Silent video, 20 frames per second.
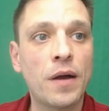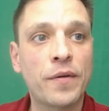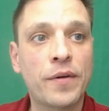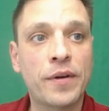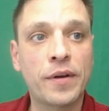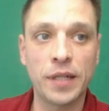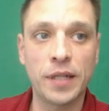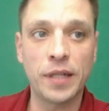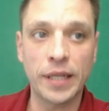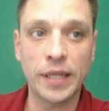
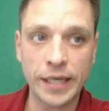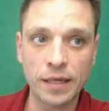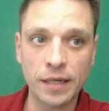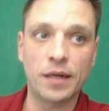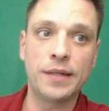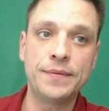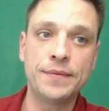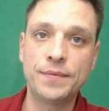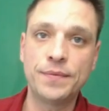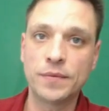Click it
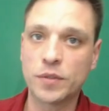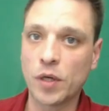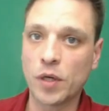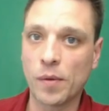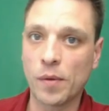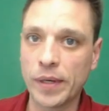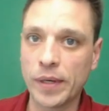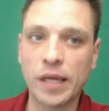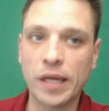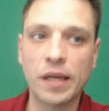on,
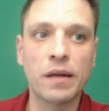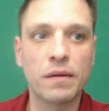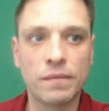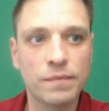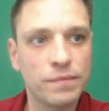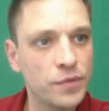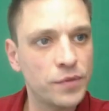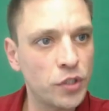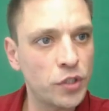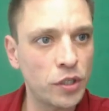Chroma Key,
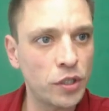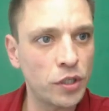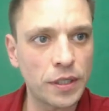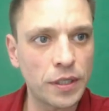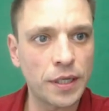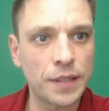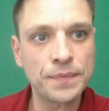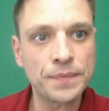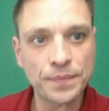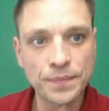turn it
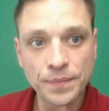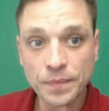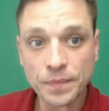on,